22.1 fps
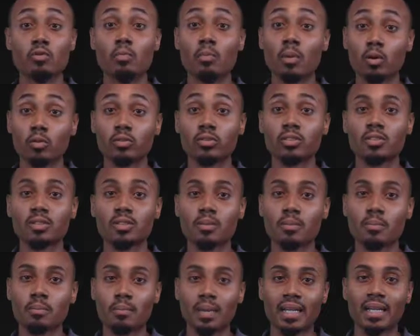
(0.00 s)
most
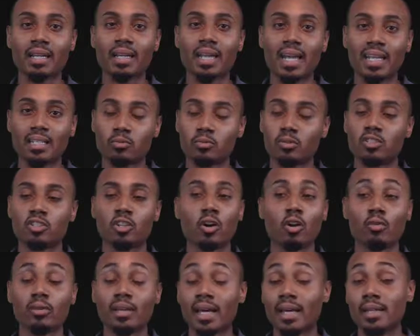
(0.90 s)
may clash with your
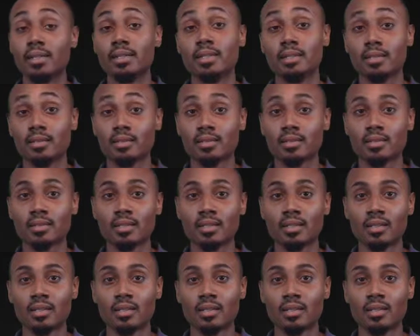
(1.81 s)
own ideas.